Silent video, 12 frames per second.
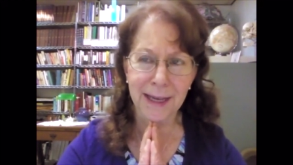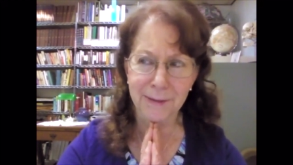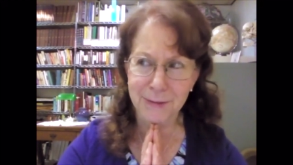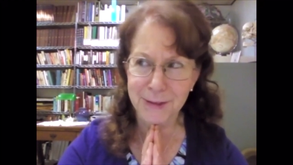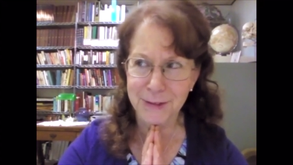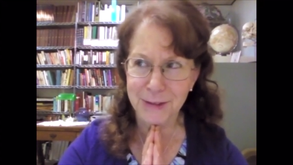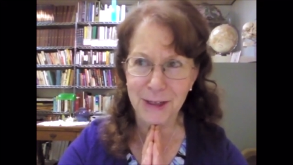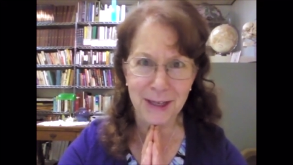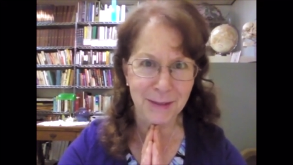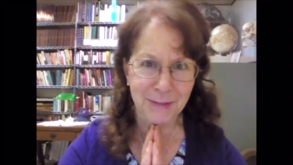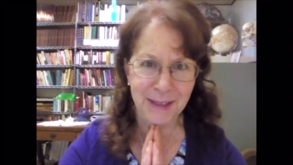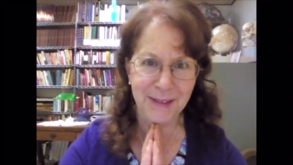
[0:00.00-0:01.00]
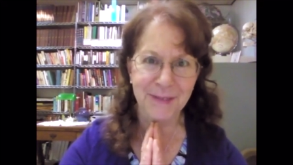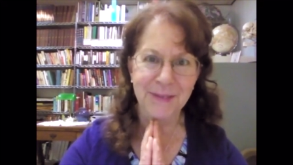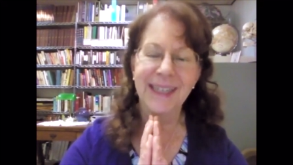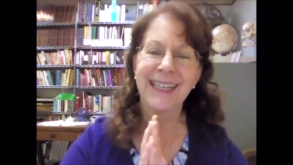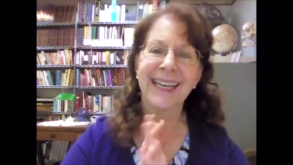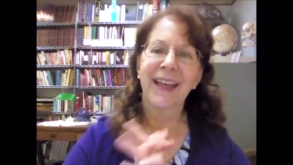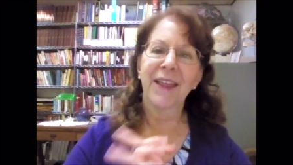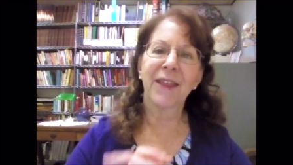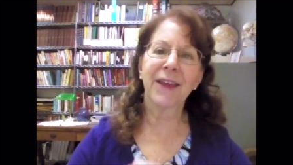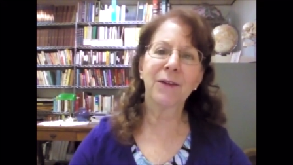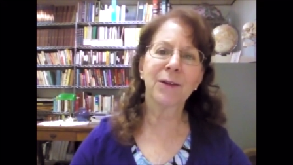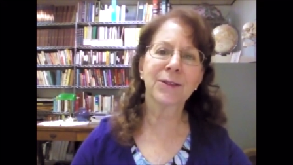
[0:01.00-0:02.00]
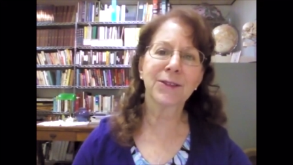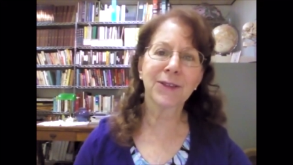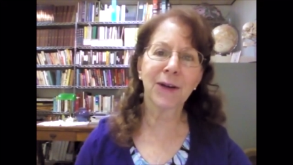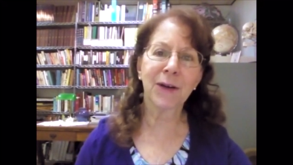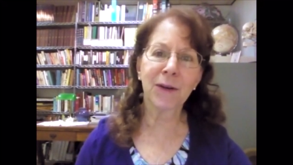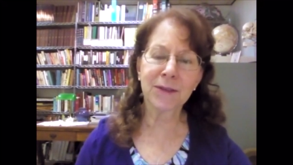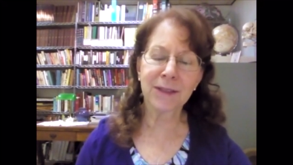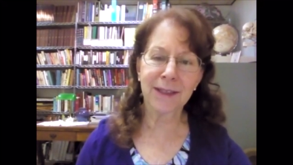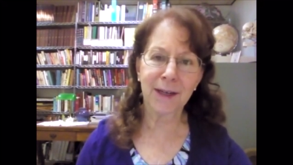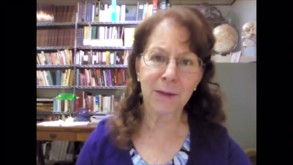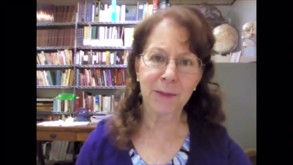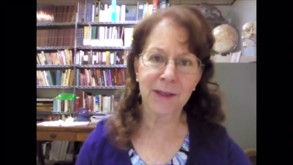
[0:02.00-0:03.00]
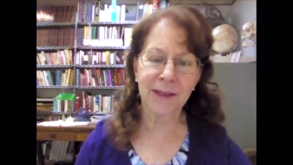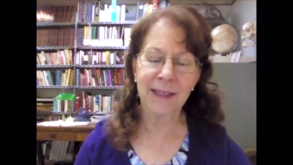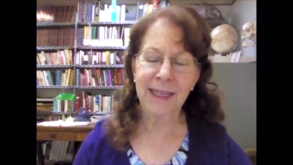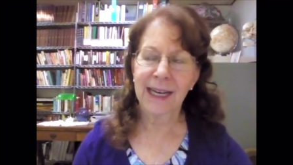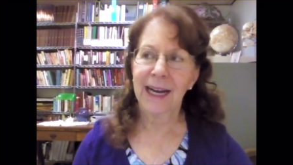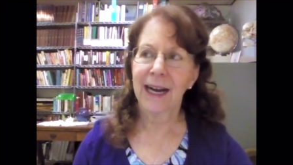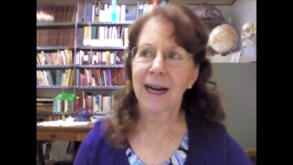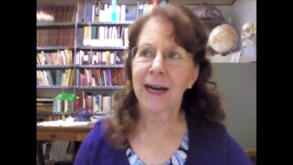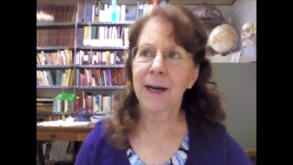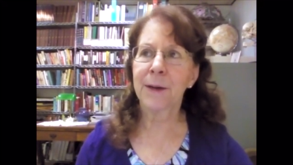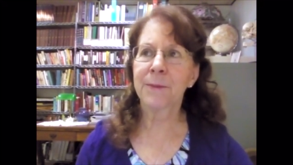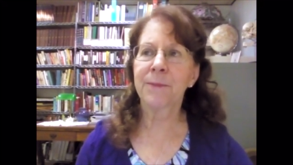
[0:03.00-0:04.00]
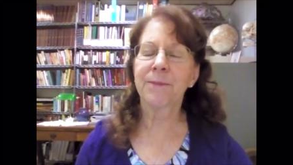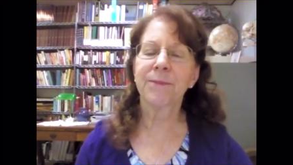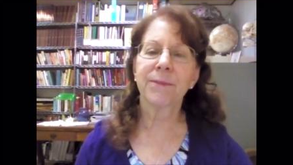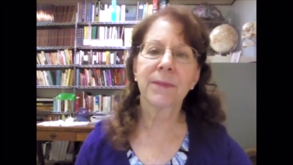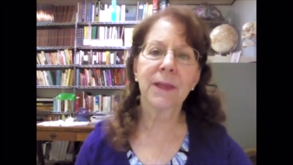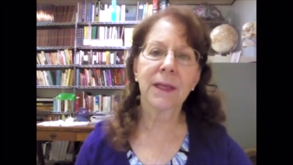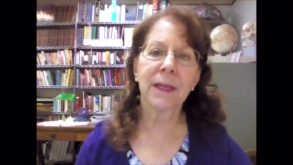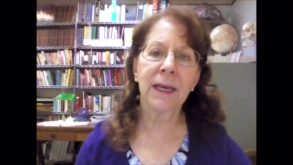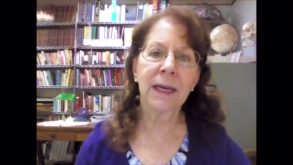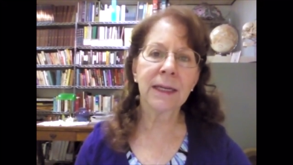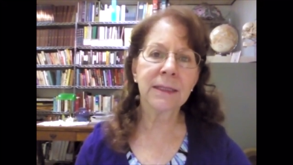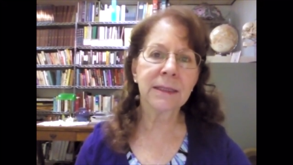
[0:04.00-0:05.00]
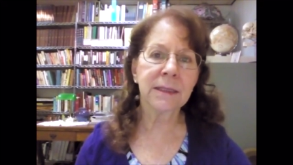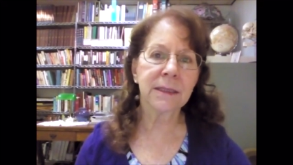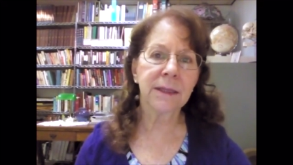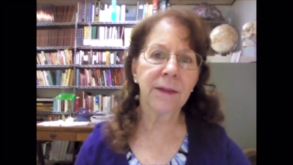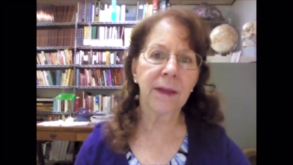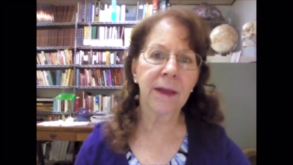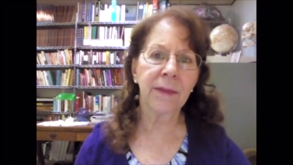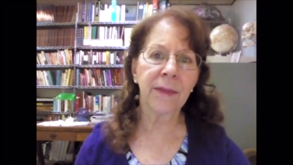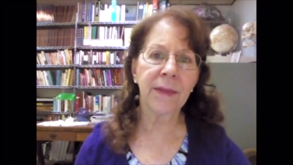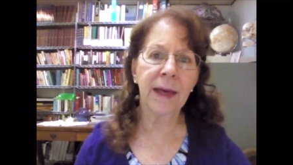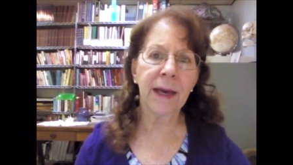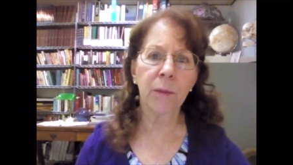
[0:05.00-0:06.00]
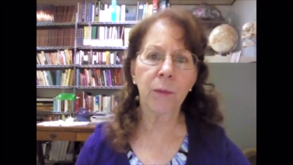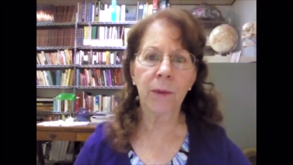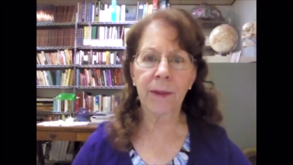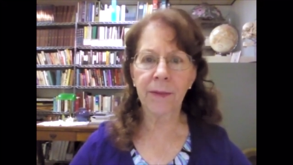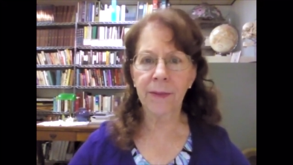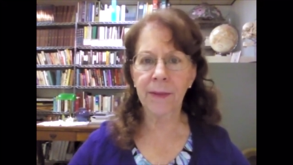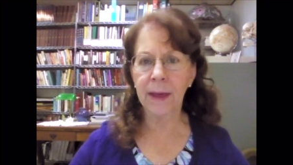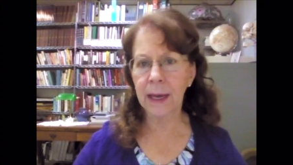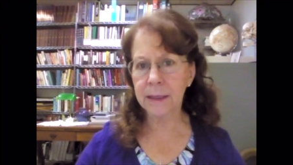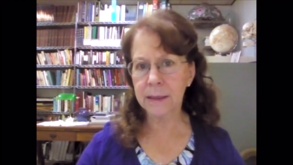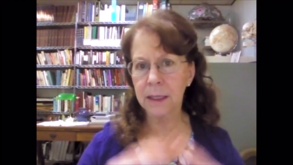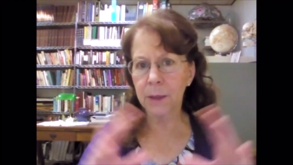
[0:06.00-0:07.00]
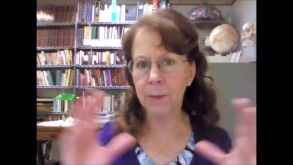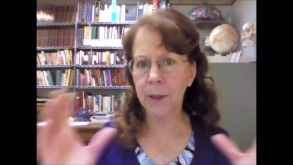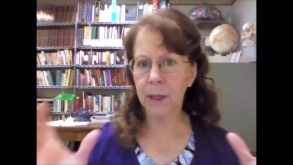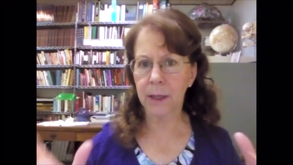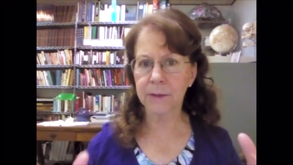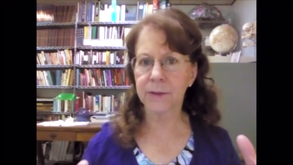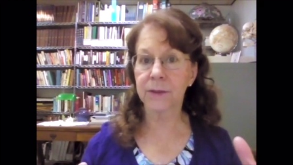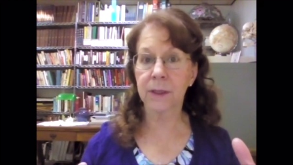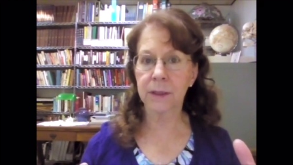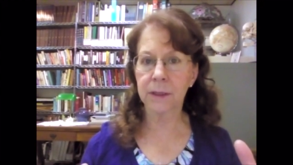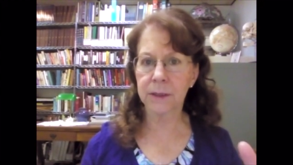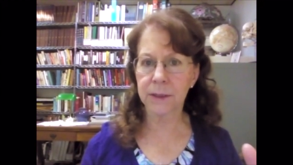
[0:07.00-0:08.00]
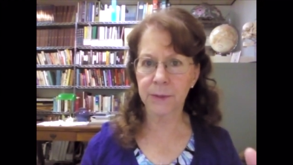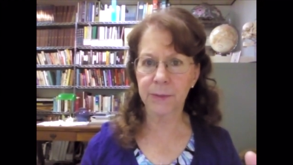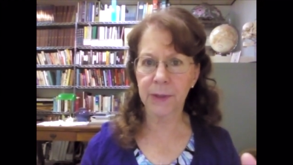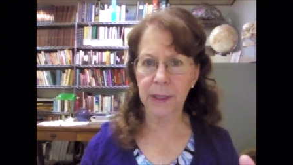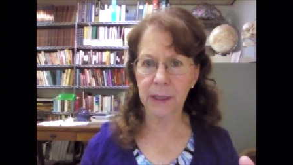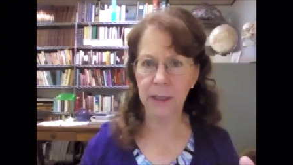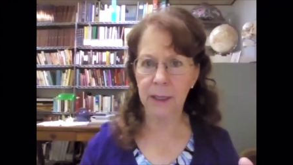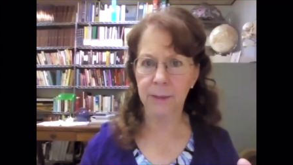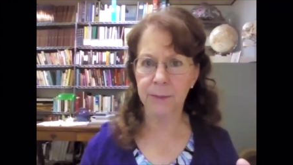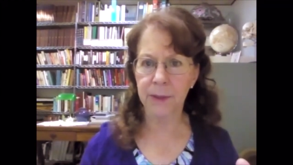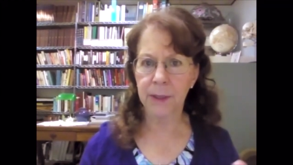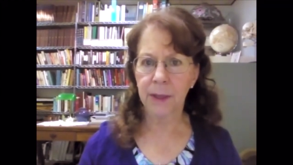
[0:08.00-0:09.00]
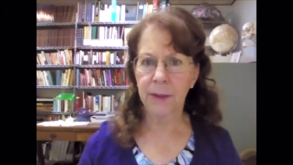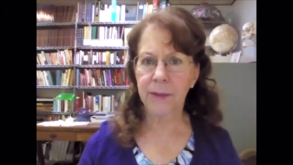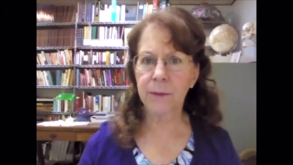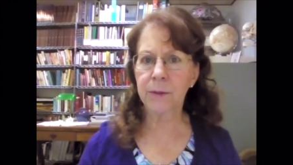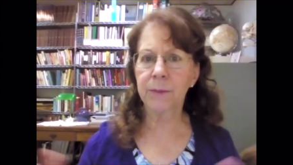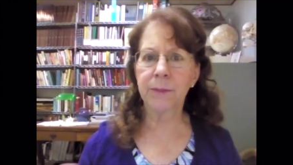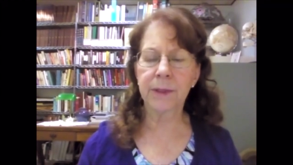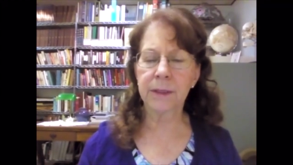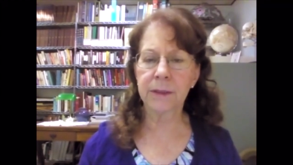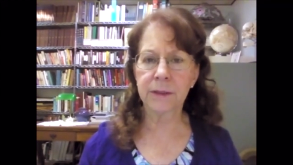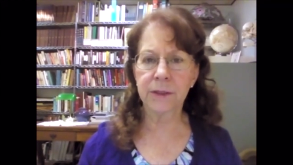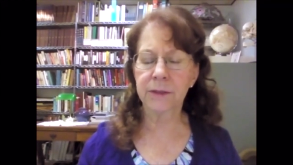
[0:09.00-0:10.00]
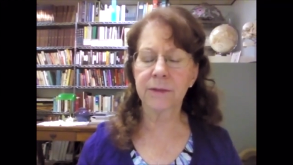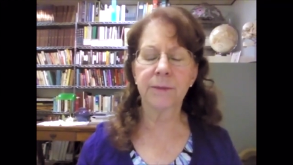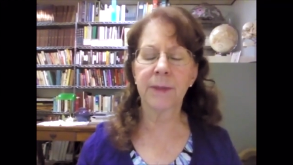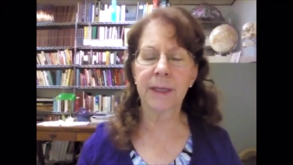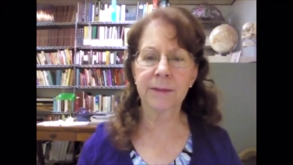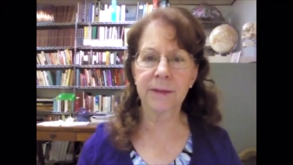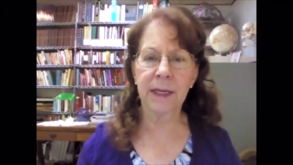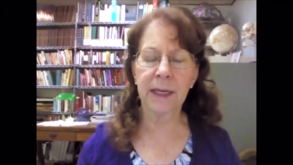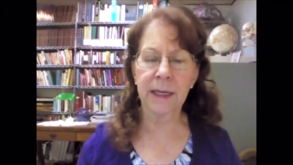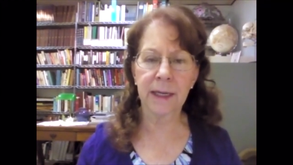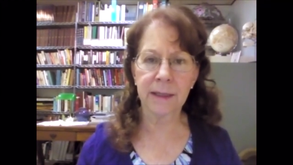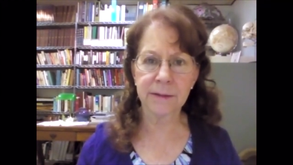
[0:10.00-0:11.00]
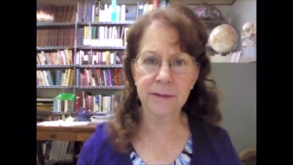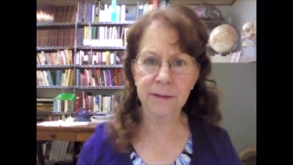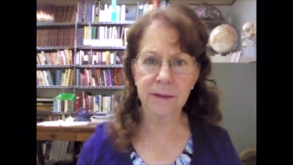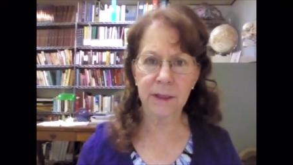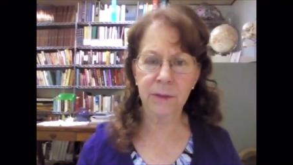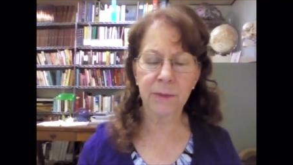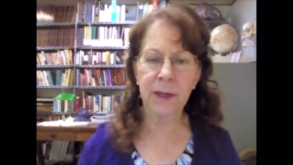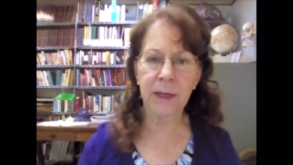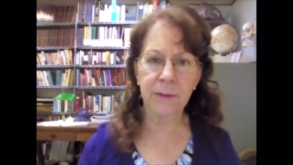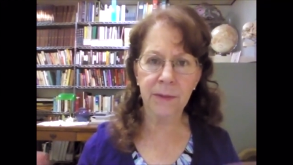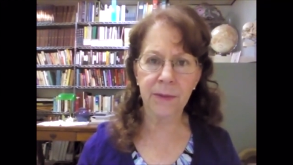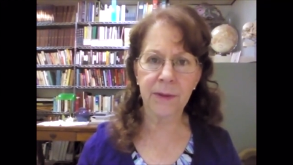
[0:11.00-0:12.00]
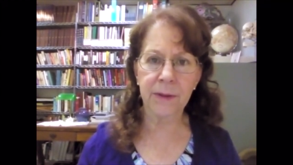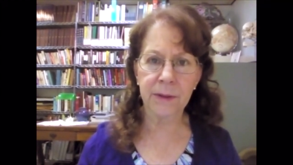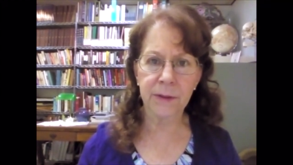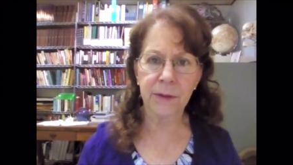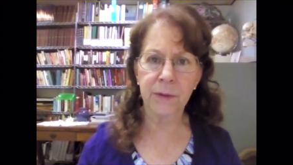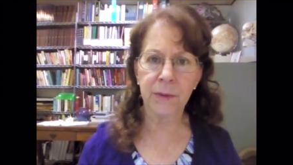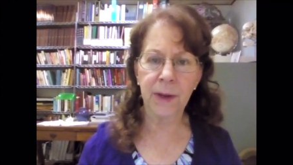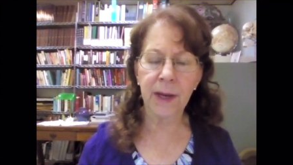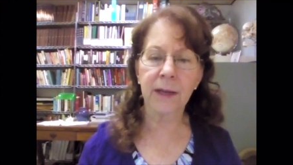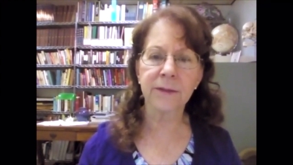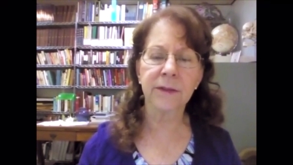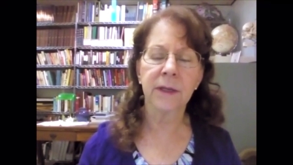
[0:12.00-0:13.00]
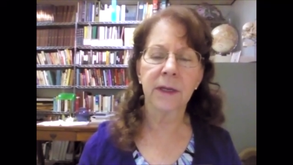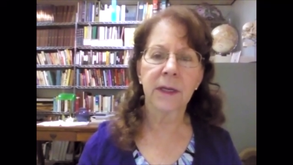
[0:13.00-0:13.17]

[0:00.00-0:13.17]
have to talk about them. They were so terrible. Um, and, and that when that cabal started to break up, there would be just mass chaos around the U.S.,